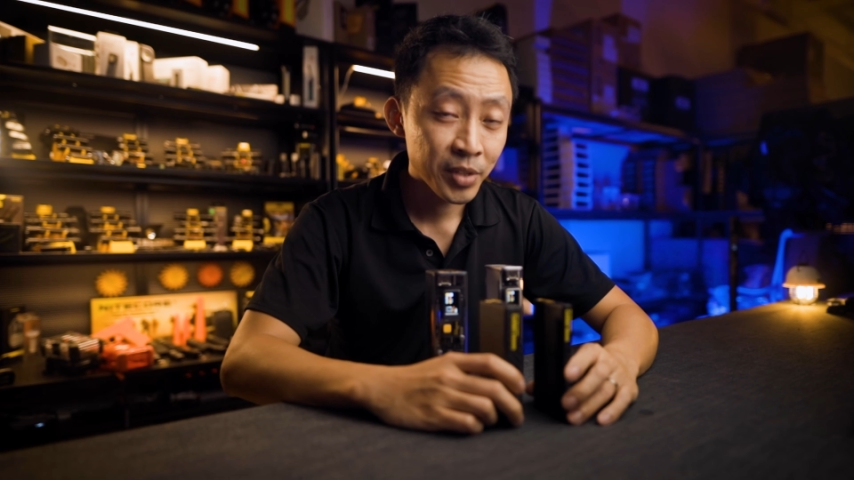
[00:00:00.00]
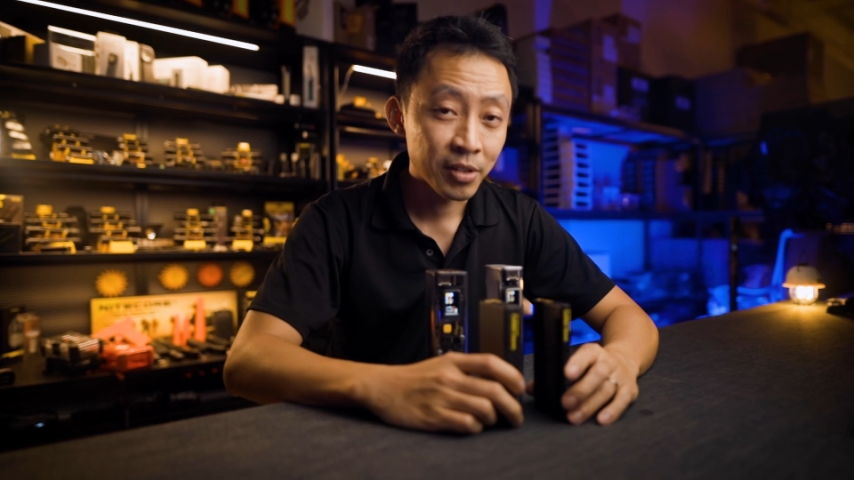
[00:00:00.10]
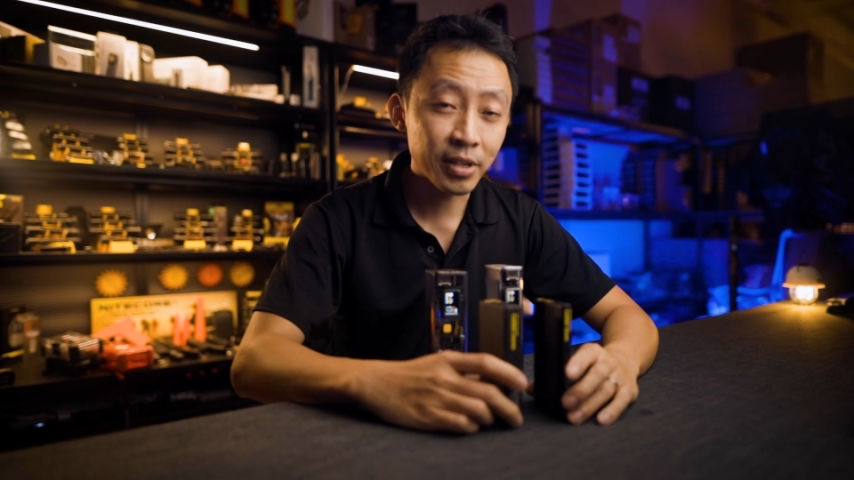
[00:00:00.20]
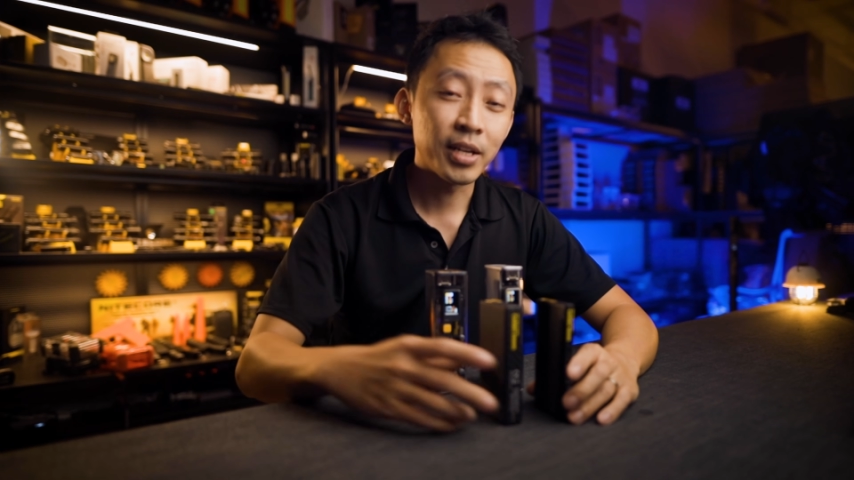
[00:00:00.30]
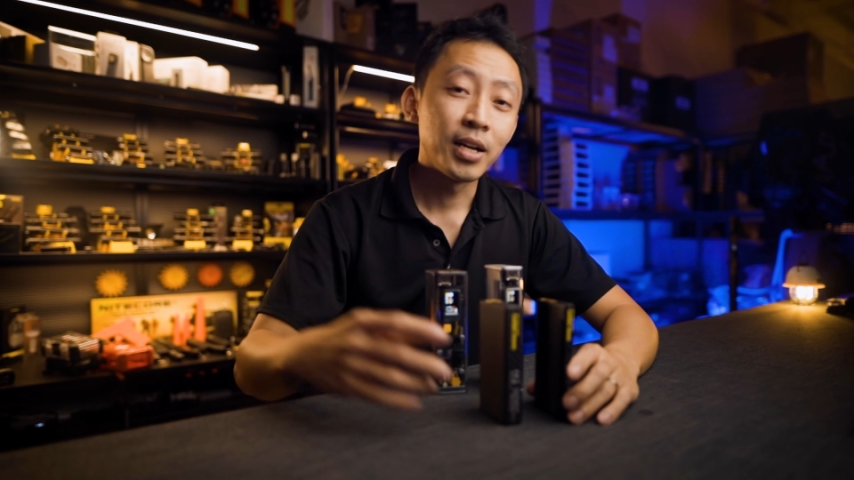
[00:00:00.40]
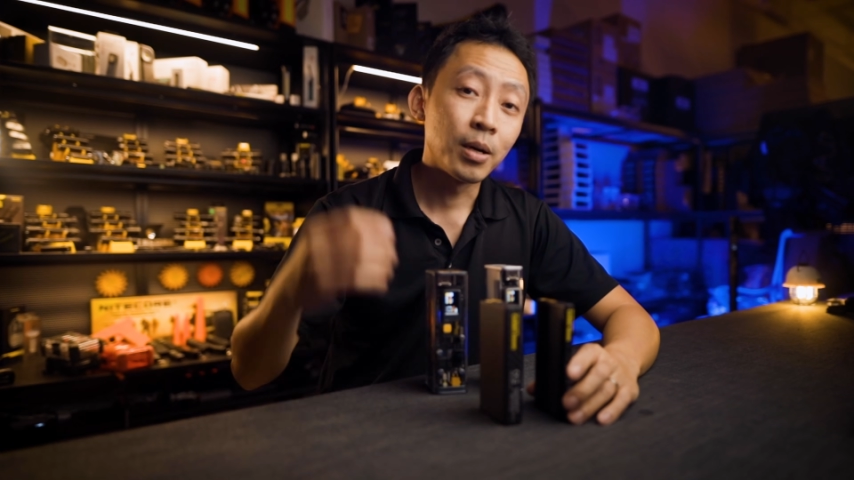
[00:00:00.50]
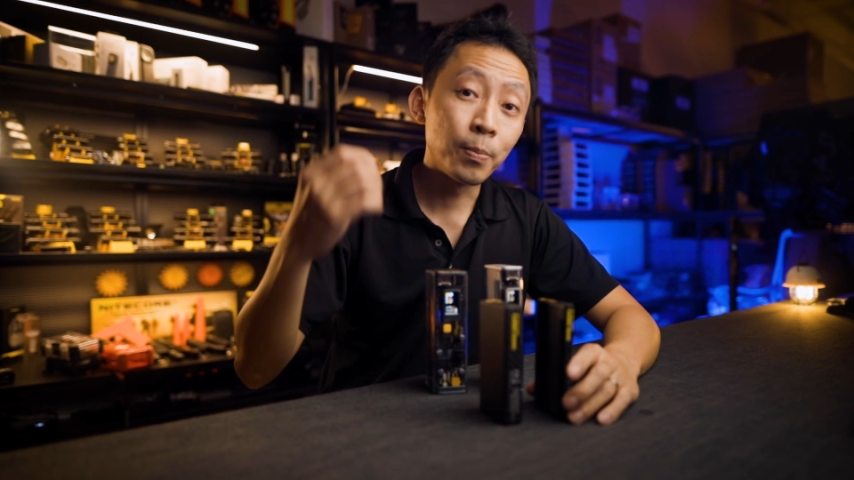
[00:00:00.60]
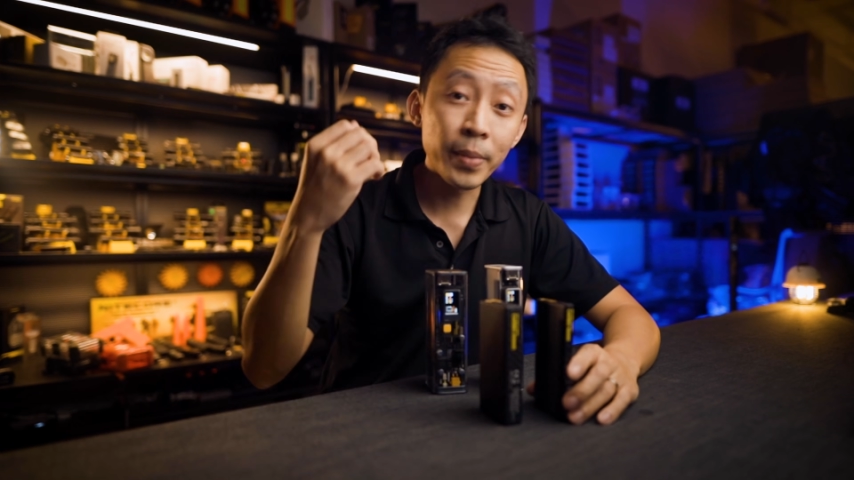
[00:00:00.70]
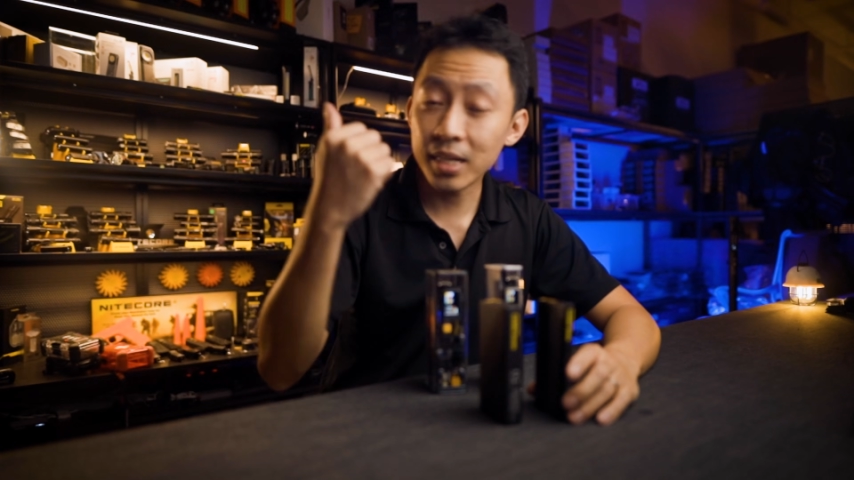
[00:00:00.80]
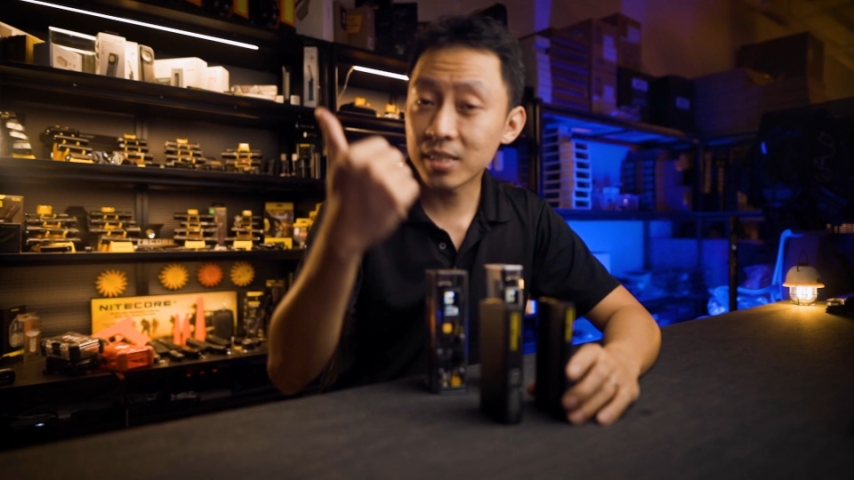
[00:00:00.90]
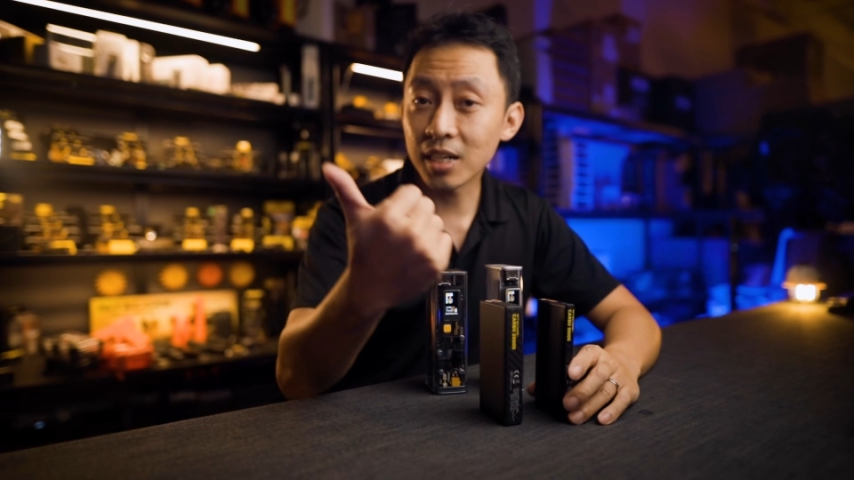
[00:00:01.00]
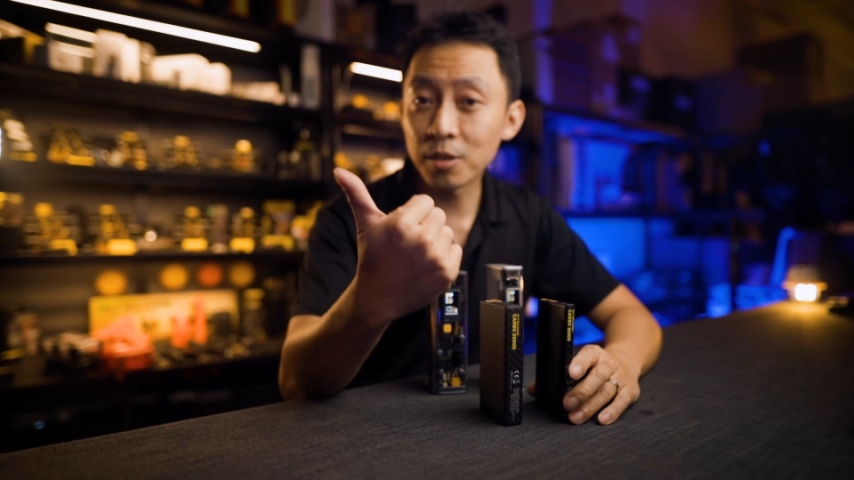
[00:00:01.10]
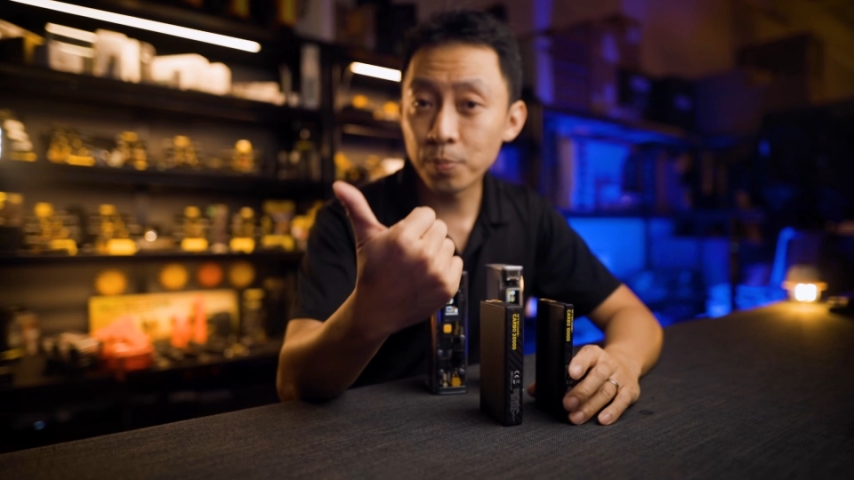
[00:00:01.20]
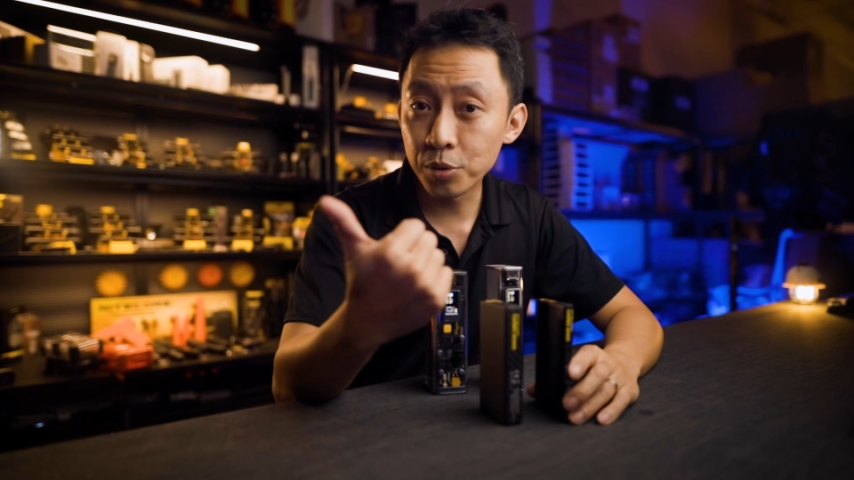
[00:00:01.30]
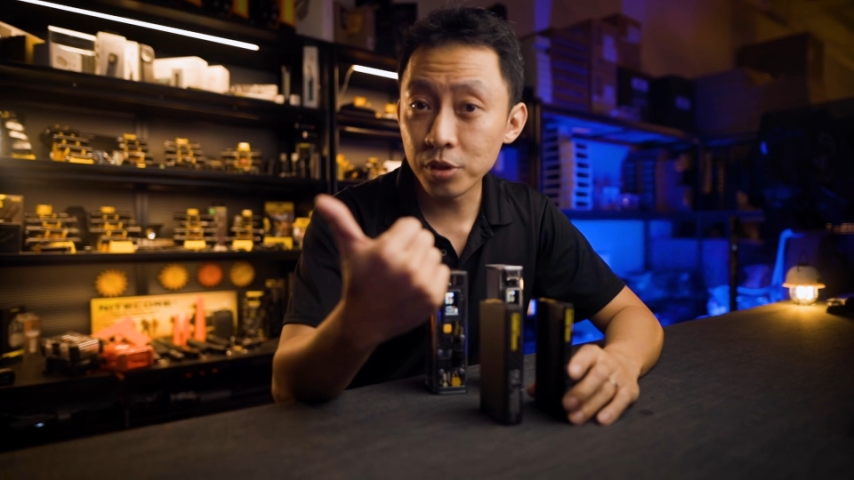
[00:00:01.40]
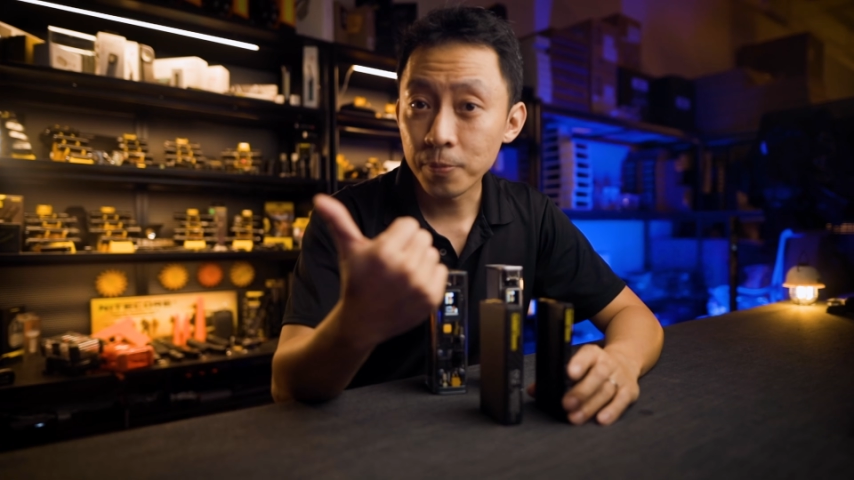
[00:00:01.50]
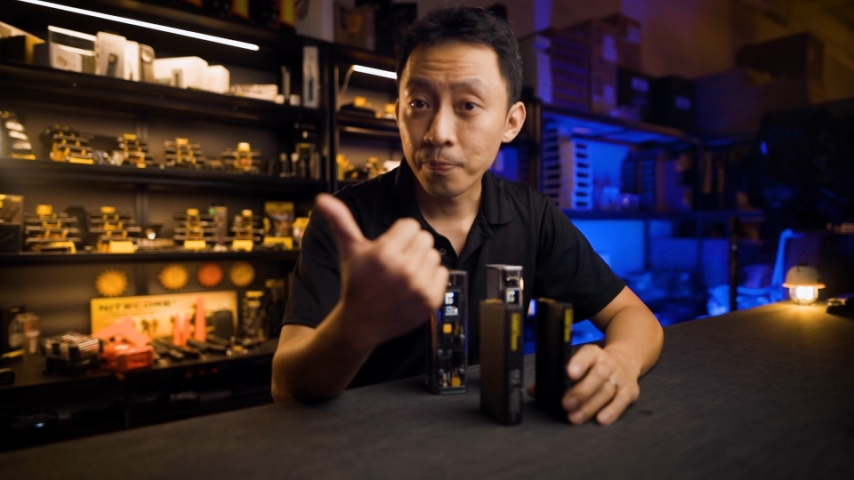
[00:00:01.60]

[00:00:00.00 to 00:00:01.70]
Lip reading: right? Max output,